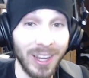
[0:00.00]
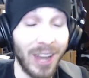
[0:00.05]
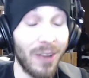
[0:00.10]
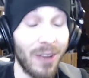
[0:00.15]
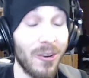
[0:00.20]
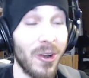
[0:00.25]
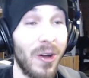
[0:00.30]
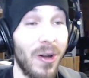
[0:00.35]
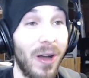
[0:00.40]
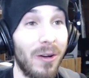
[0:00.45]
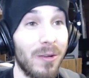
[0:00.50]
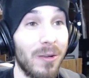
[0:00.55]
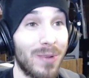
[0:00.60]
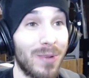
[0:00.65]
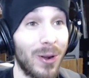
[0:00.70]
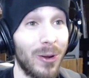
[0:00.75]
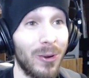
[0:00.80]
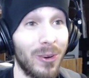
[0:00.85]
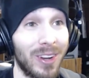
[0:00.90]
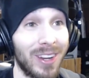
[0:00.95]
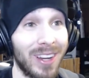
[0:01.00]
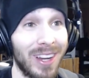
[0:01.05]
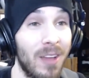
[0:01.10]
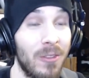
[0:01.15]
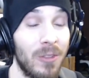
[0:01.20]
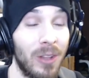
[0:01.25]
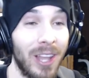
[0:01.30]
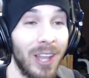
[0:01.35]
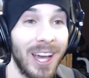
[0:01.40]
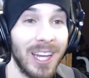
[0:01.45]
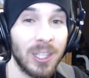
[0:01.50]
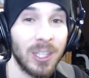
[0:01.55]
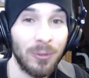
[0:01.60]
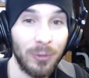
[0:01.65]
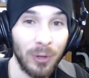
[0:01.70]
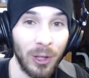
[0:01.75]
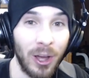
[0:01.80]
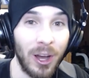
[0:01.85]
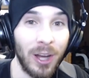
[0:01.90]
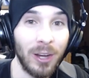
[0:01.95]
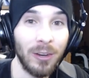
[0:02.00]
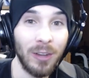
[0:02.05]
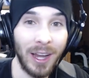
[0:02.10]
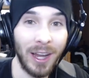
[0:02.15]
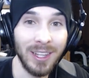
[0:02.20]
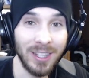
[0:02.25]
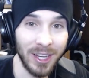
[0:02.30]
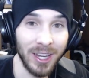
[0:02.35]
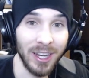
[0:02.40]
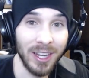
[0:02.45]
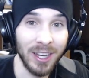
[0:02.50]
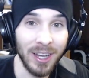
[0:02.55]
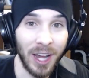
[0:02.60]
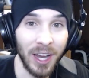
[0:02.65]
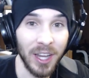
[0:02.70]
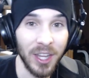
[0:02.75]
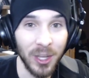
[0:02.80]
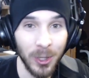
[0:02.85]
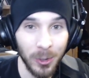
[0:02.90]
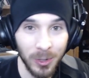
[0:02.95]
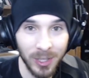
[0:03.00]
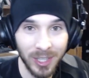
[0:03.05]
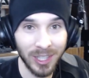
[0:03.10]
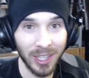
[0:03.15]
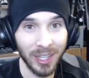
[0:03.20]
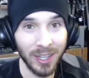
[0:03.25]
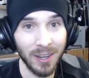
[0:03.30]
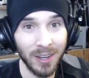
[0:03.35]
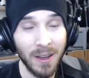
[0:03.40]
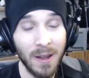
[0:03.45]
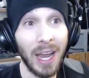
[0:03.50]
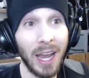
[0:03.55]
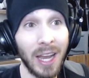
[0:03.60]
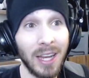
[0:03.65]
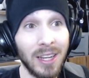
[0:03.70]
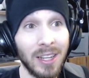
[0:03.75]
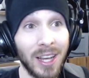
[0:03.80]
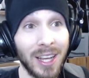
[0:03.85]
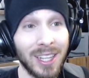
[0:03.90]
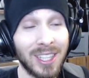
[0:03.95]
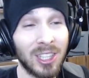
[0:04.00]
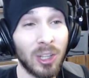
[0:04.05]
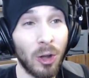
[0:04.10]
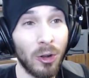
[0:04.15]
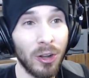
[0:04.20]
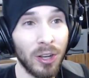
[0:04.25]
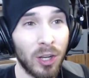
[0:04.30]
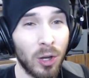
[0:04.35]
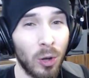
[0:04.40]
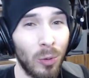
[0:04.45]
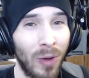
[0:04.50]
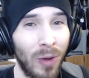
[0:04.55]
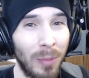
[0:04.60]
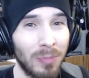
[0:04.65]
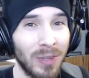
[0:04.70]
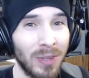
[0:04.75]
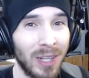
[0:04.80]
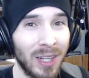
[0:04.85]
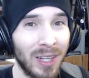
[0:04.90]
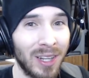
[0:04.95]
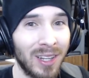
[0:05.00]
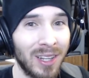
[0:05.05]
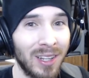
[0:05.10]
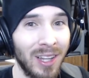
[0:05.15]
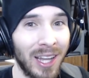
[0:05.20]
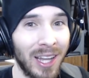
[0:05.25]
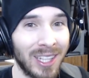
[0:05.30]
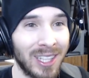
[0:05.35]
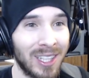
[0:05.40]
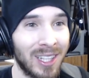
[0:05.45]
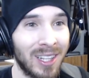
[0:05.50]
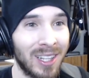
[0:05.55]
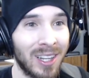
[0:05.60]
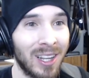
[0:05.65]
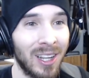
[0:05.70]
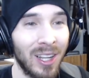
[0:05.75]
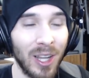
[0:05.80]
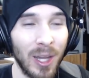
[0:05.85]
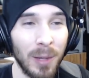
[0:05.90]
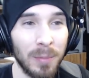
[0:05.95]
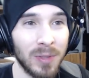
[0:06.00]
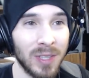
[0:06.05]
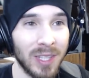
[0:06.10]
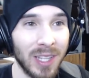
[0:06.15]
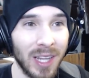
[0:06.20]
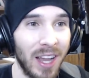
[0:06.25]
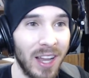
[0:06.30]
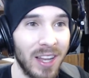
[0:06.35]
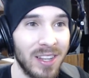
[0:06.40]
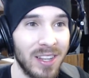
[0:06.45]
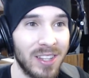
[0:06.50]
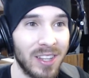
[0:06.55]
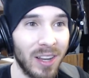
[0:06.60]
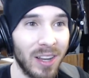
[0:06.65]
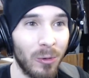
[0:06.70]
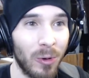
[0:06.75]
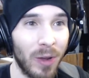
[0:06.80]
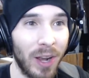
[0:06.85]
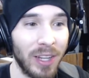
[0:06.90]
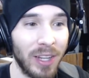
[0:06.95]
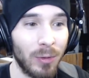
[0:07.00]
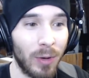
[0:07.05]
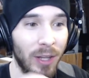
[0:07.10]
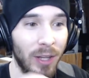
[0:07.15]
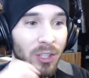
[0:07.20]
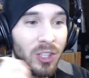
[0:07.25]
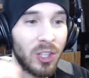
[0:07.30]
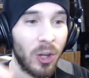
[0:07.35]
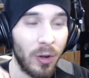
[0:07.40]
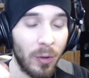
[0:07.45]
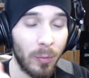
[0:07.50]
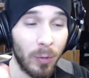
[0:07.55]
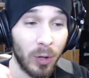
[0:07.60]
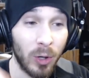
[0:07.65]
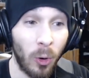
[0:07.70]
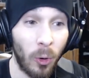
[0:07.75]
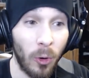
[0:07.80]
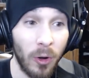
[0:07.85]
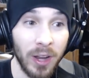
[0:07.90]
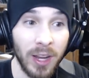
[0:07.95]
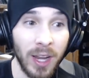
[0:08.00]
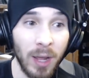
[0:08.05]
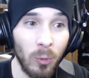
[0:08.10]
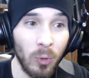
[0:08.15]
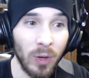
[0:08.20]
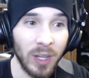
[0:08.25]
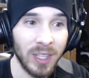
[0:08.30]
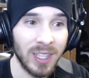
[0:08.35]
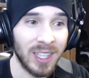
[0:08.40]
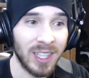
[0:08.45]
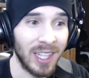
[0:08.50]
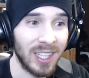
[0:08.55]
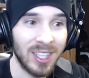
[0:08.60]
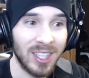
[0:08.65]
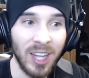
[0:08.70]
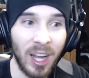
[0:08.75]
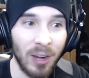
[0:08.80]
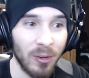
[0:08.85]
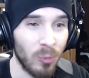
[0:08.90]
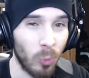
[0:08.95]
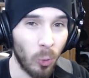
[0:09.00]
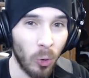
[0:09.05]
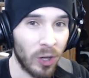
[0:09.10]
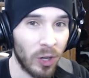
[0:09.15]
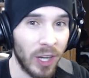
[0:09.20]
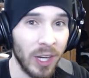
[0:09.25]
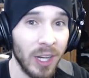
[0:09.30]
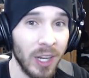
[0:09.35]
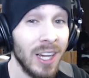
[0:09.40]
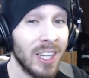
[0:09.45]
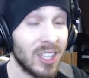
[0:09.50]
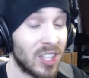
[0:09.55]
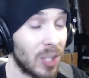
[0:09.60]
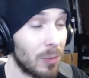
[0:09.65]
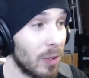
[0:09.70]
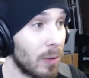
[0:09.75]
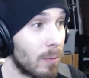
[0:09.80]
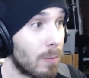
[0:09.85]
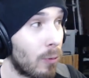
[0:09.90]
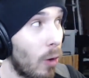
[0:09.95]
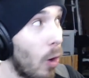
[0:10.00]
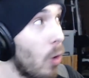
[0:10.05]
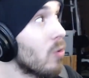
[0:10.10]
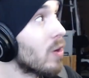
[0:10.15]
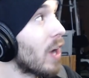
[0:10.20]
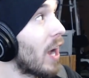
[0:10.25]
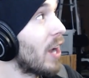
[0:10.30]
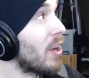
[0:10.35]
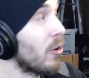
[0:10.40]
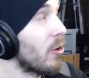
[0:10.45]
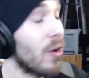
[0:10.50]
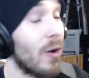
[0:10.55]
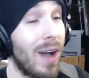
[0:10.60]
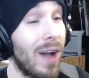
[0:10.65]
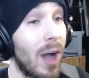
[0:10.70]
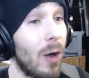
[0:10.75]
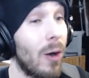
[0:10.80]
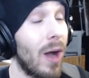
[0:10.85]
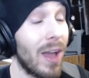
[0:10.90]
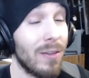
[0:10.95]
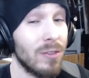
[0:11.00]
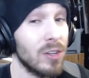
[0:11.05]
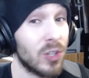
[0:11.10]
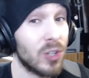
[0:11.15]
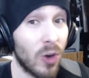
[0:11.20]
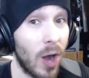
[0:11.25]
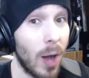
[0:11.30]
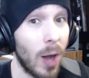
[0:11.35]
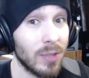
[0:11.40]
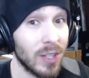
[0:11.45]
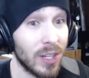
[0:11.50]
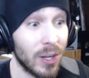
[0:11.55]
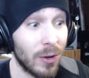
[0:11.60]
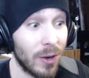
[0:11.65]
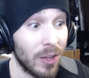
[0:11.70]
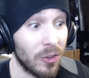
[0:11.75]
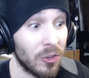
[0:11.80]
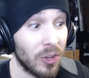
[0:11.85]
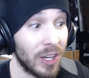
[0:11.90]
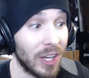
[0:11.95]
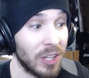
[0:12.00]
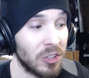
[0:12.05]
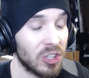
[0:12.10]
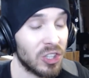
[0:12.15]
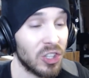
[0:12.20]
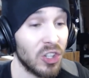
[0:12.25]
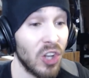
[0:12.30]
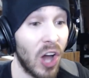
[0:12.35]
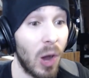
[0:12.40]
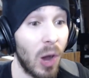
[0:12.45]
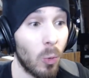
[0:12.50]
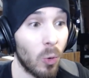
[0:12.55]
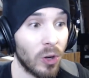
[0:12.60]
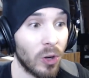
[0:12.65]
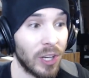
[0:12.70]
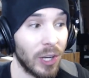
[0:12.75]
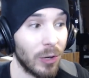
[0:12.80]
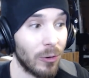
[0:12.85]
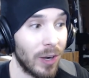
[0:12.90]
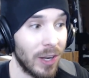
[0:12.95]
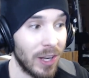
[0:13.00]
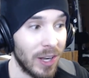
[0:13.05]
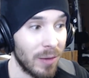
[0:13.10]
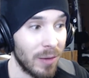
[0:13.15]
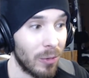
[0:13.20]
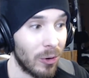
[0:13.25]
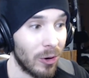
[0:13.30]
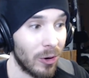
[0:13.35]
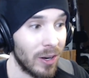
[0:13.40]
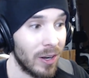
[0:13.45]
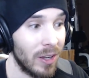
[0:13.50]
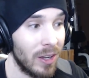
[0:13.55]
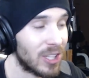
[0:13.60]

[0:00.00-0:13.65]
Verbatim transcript: I don't know how it broke. In the last vlog I did, I used it, and it started corrupting, like, clips, and when I, like, started recording, it, it's, it's not working. Something broke, I don't know how, I haven't dropped it or anything, it's just not working right anymore.